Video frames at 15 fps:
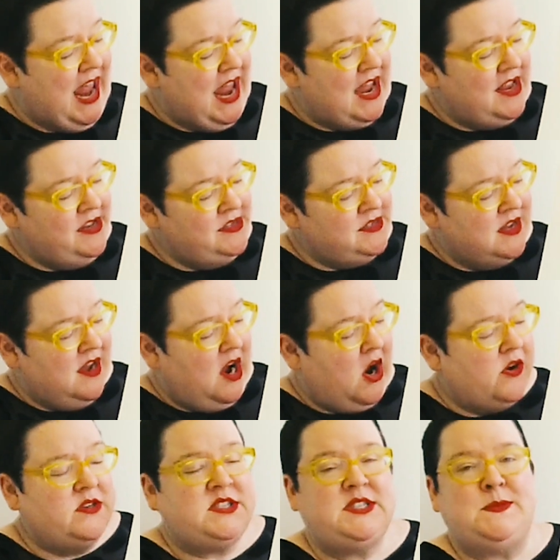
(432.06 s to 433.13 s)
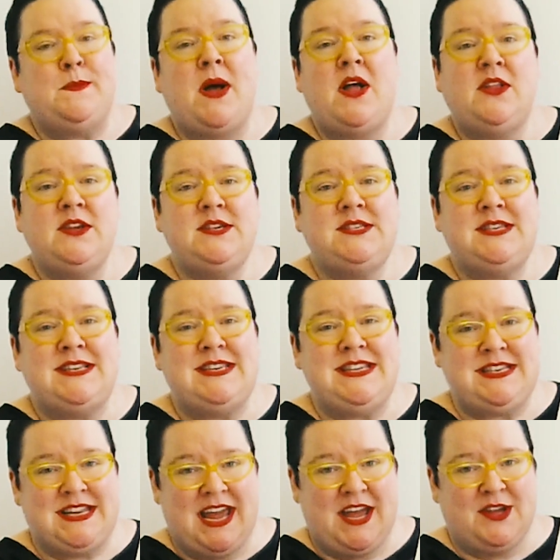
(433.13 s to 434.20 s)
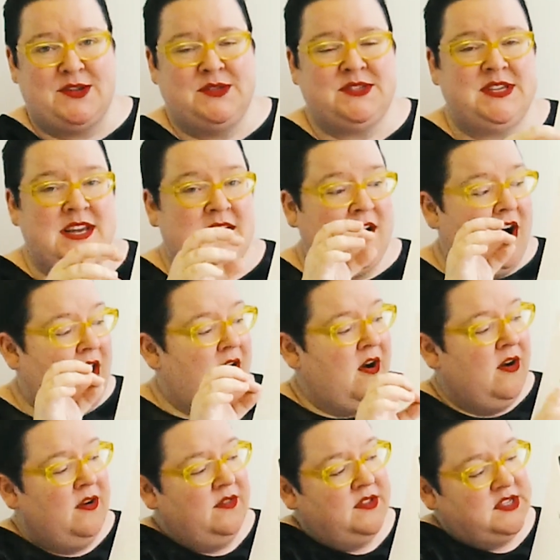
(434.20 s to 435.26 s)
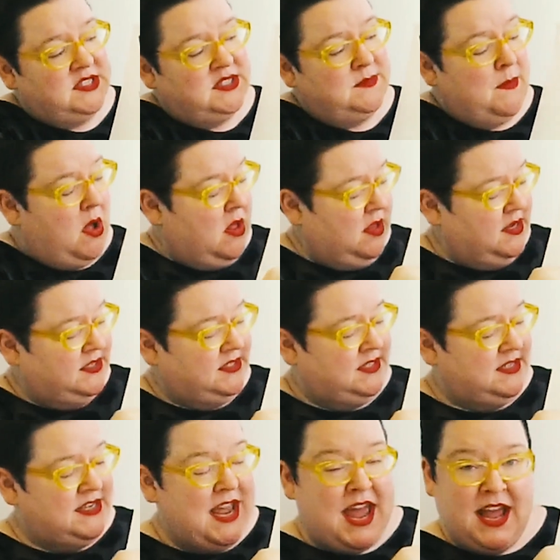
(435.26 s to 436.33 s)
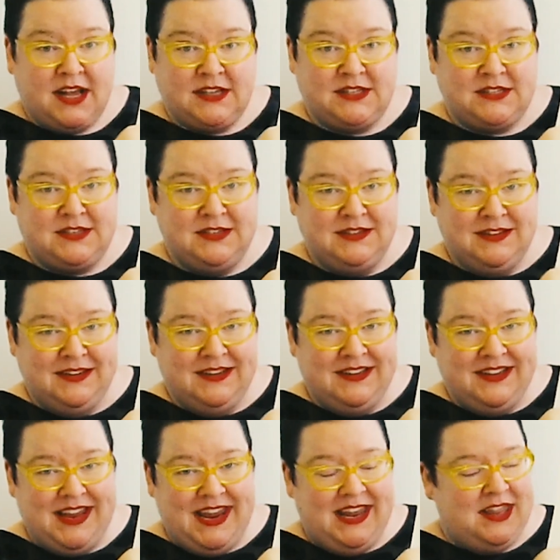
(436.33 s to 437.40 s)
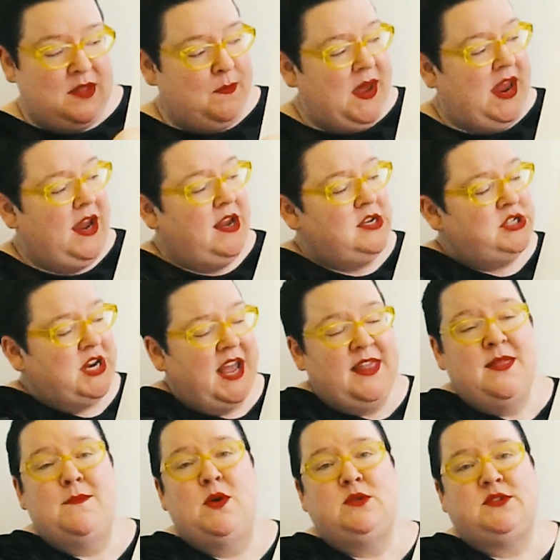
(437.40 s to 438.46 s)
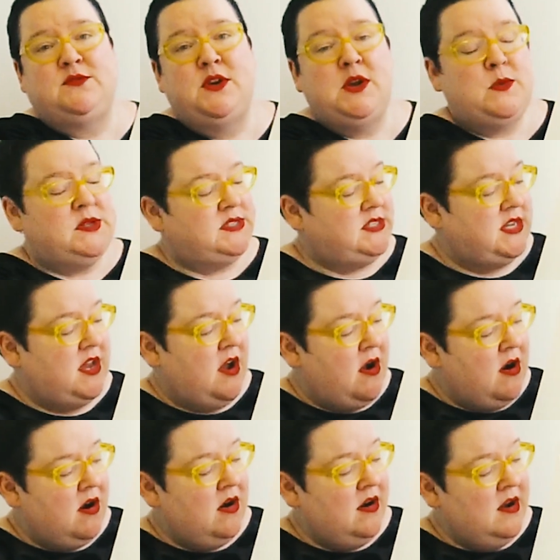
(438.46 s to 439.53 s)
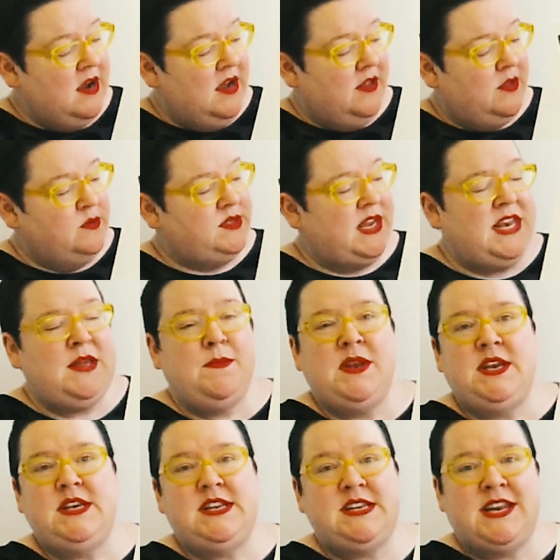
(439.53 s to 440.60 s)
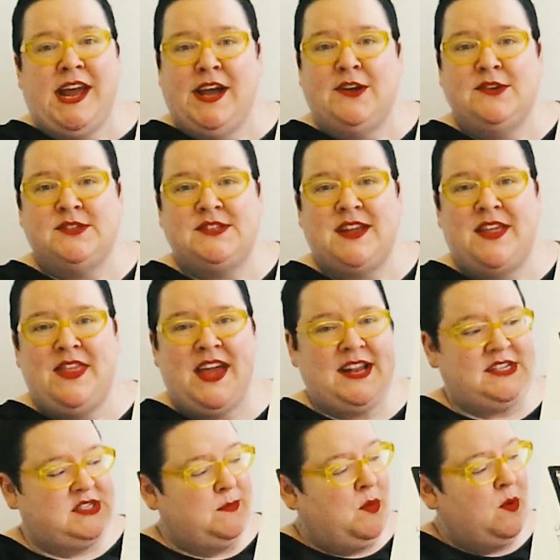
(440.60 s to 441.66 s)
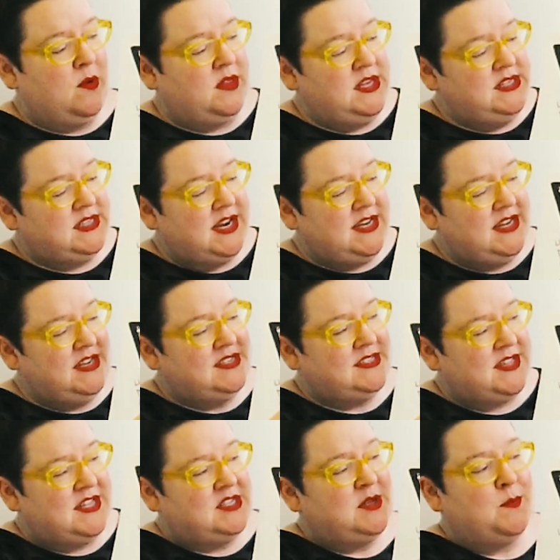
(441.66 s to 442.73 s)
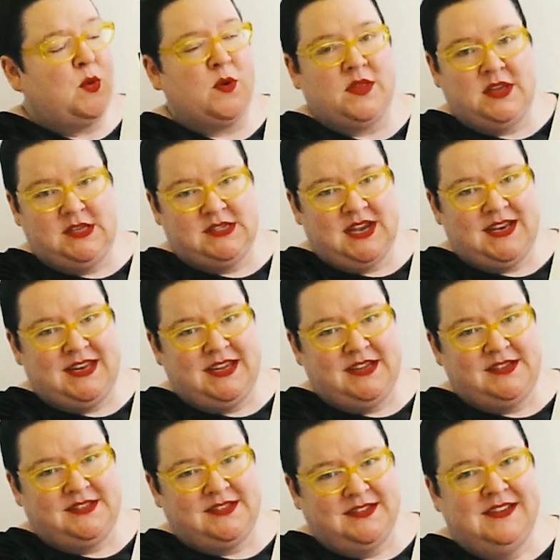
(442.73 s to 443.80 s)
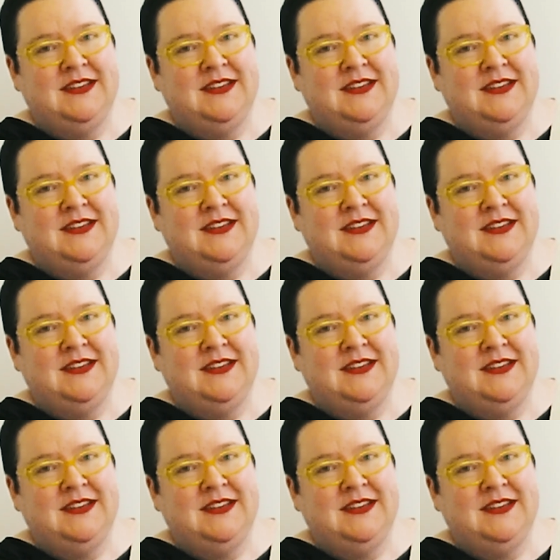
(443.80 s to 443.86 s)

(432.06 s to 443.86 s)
And our smallest details are the smallest text in the page, and the most frequency are those itty bitty details that support these ideas, that support these ideas.